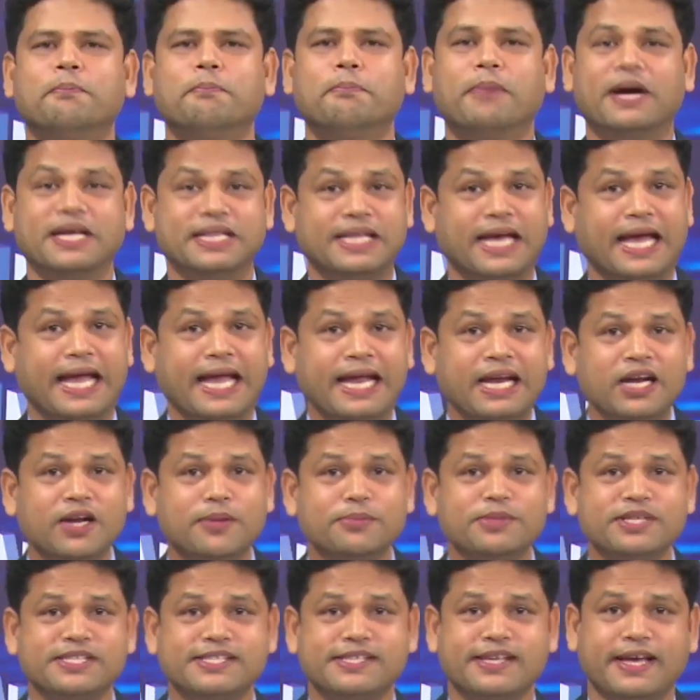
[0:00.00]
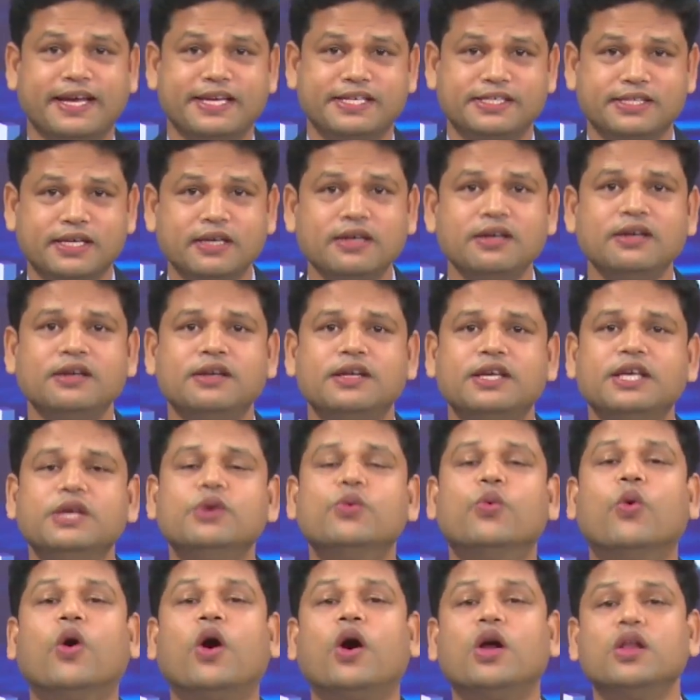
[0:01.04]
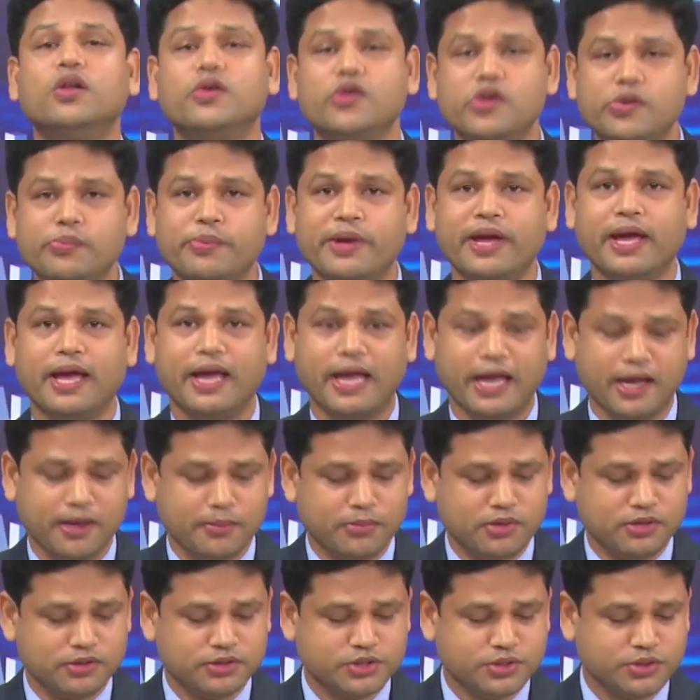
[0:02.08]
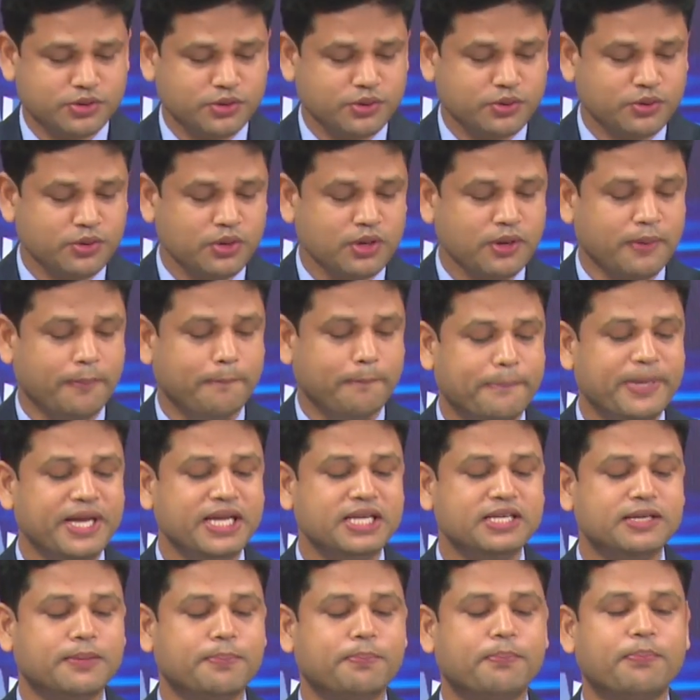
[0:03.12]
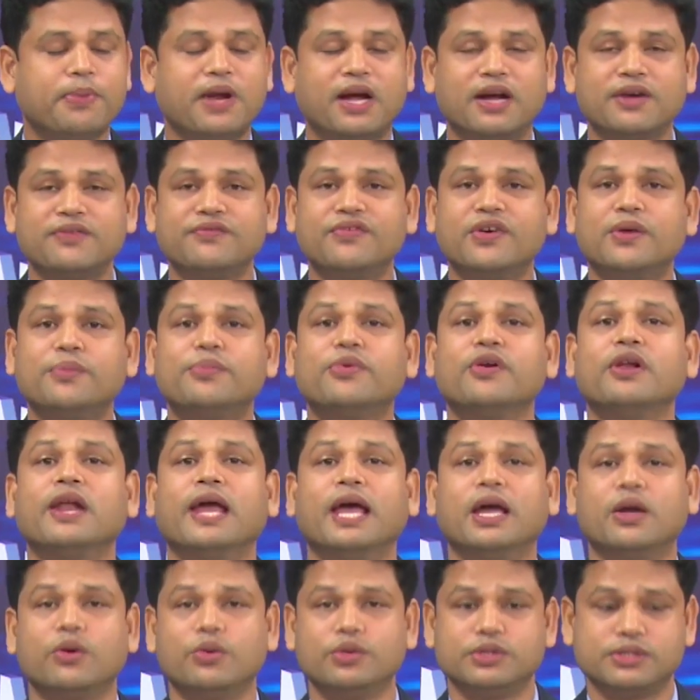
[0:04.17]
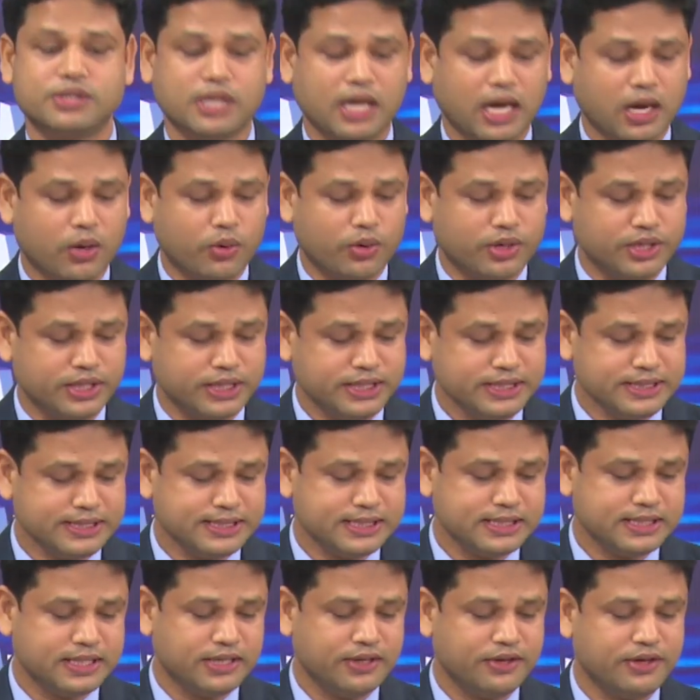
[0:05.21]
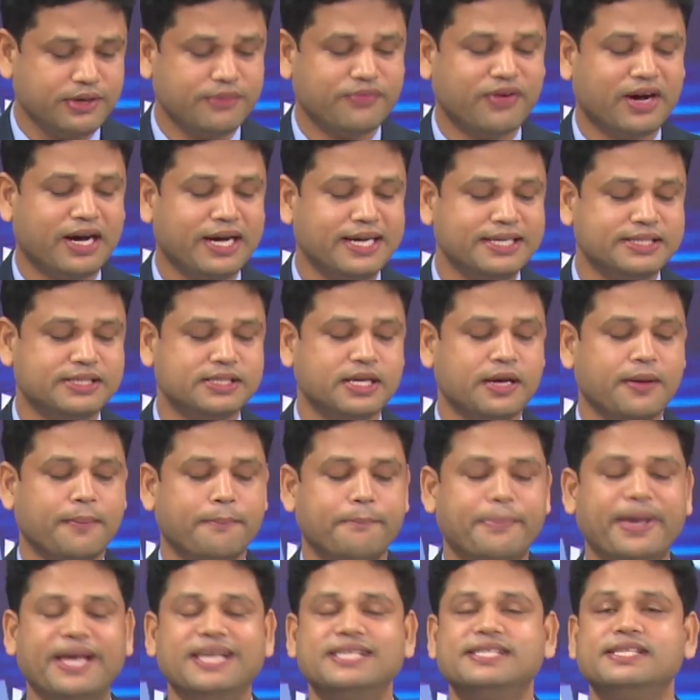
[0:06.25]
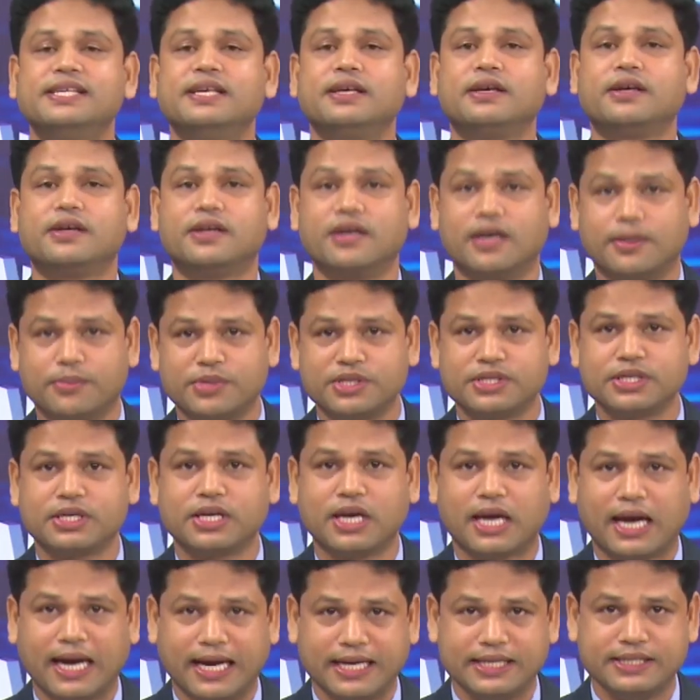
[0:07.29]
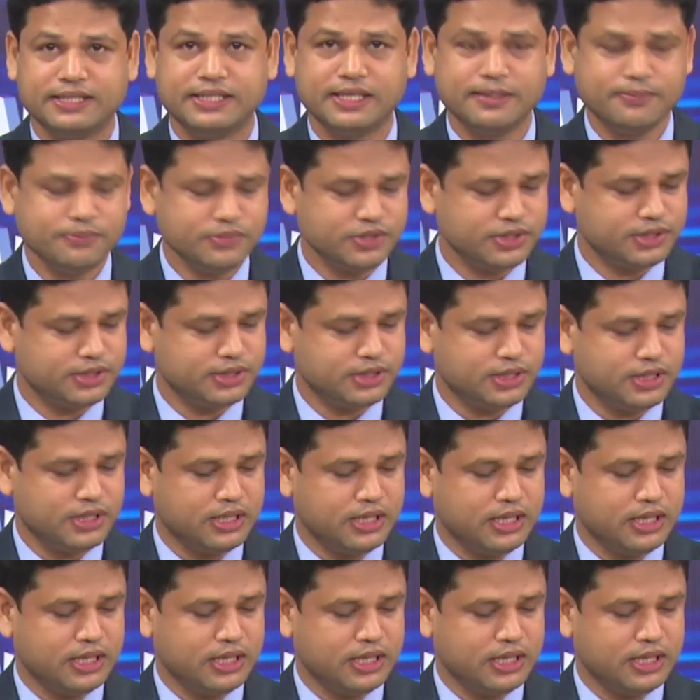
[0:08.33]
By the end of the session, you all will be able to build a platform for language awareness, revise basic grammatical items,